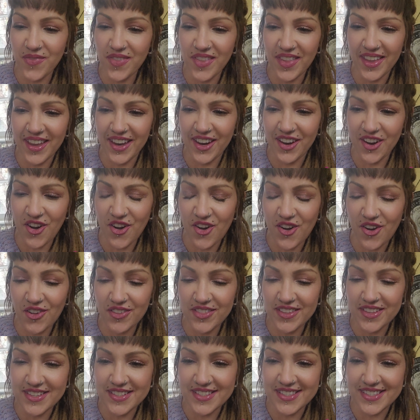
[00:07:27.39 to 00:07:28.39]
like all
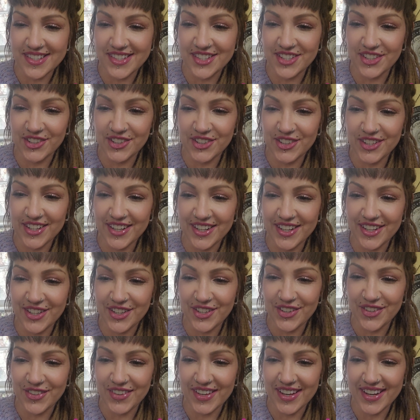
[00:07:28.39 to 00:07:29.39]
these good
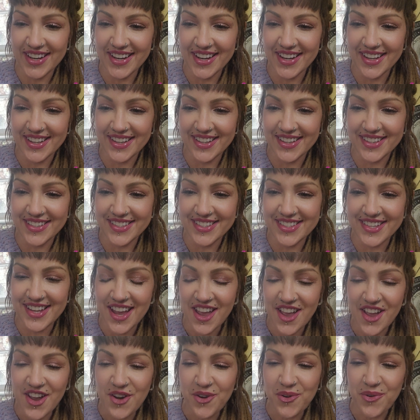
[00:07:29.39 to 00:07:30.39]
ingredients
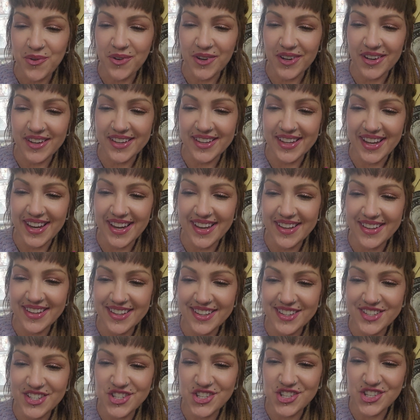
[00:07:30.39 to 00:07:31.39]

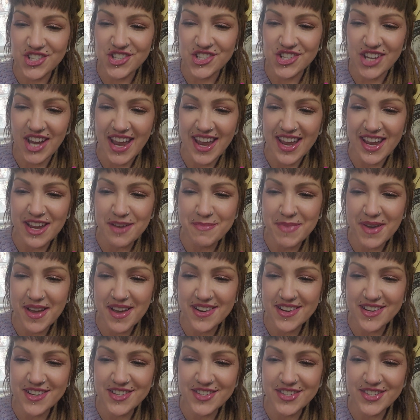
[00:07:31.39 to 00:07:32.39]
organic shea
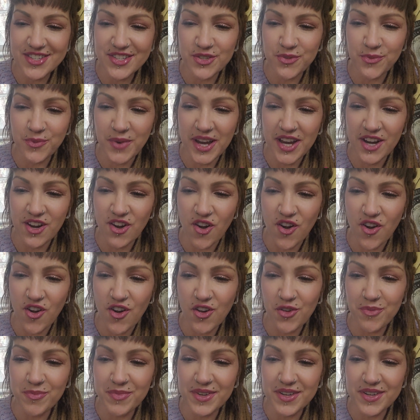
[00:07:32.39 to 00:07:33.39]
butter, sweet
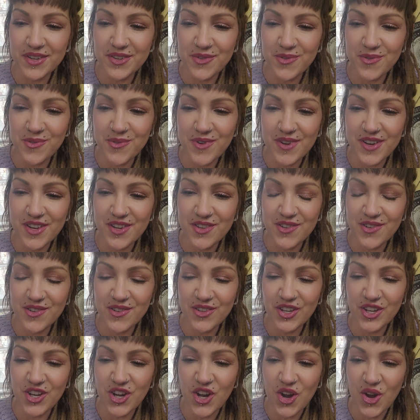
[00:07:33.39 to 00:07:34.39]
almond
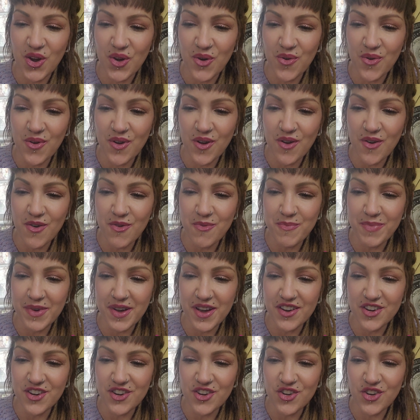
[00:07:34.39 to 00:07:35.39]
oil, cocoa
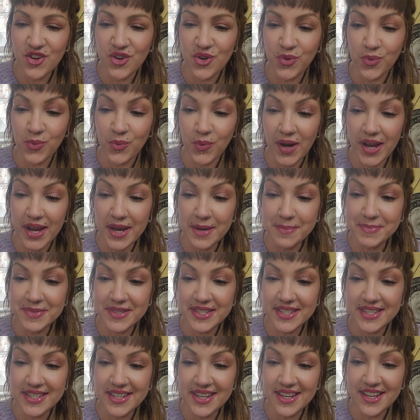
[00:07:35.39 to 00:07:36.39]
butter,
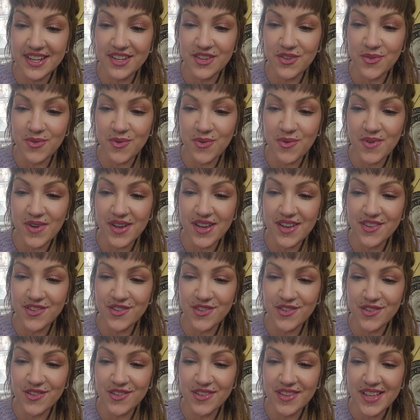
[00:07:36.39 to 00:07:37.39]
grapeseed
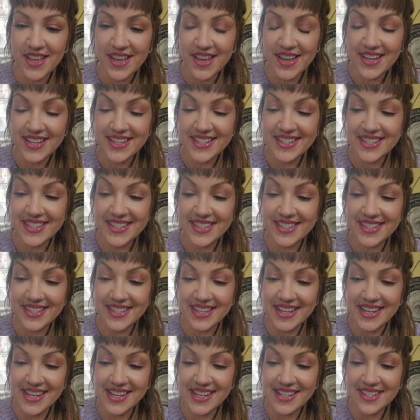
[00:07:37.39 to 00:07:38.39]
oil,
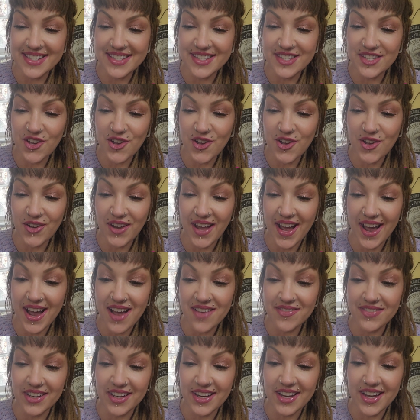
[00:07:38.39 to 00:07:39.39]
sea salt,
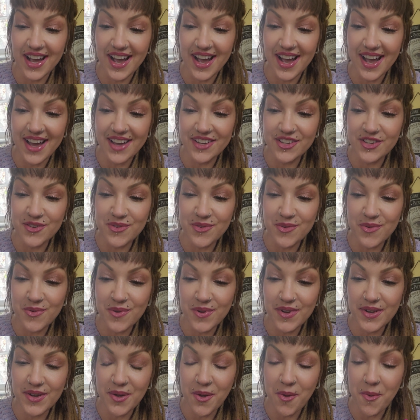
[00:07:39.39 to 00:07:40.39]
avocado
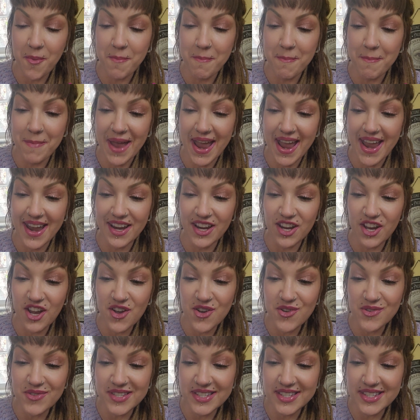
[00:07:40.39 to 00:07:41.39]
oil,
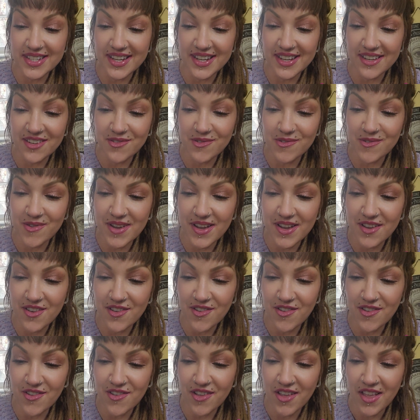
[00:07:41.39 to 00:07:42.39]
mango seed
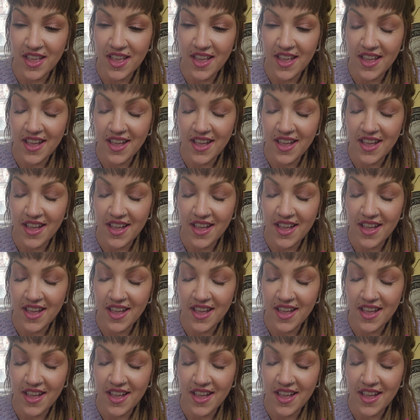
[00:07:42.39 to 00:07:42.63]
oil,